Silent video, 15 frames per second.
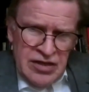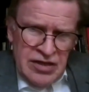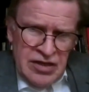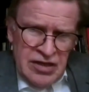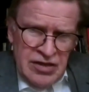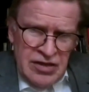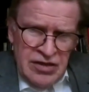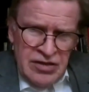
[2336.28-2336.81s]

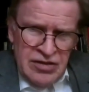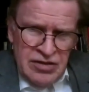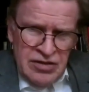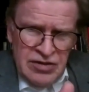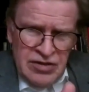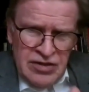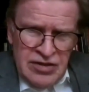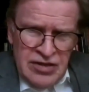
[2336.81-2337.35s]
he
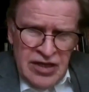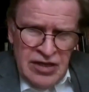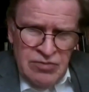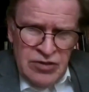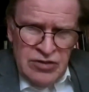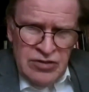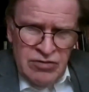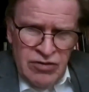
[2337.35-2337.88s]
came
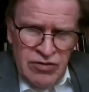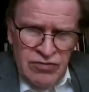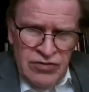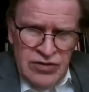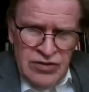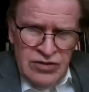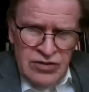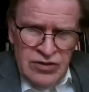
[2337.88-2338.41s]
into
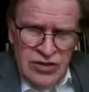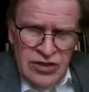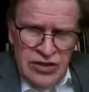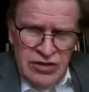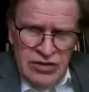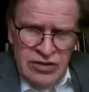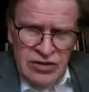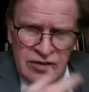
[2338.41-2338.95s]
office as
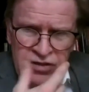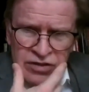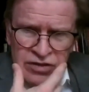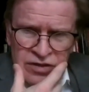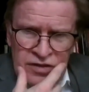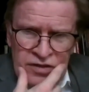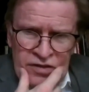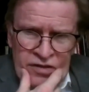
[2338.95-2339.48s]
chair in
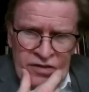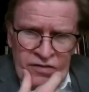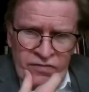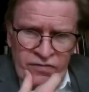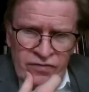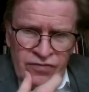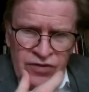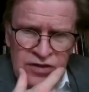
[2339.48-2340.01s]

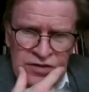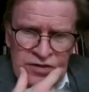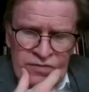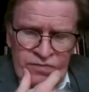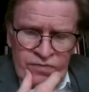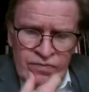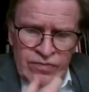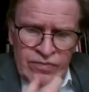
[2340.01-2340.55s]
the Fed
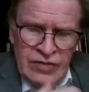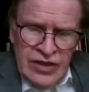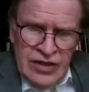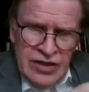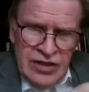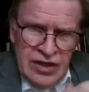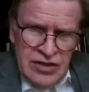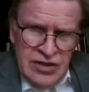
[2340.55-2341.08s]
in
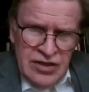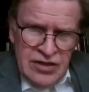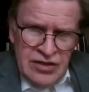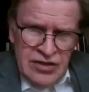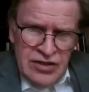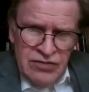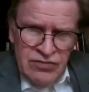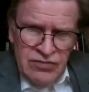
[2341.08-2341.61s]

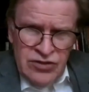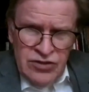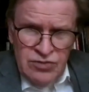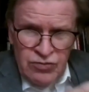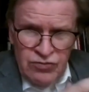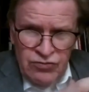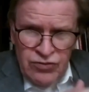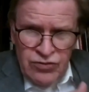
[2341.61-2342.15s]
1987, just
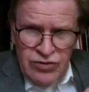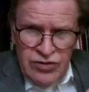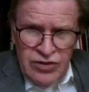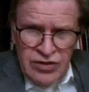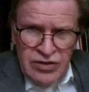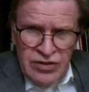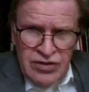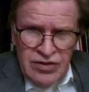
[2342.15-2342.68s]
before
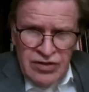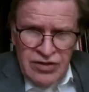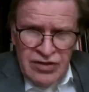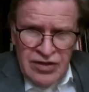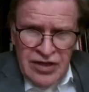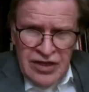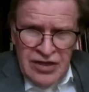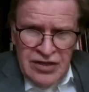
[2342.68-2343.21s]

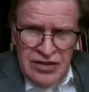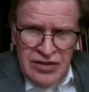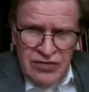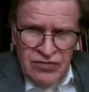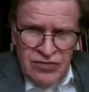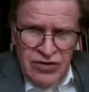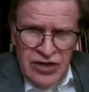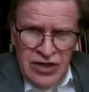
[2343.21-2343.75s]
the
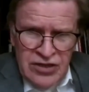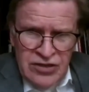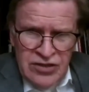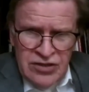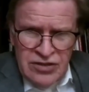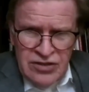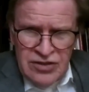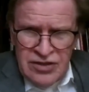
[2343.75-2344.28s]
87 crash,
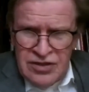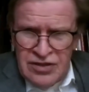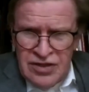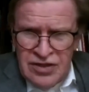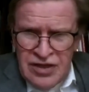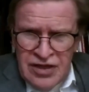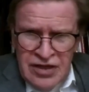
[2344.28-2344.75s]
and he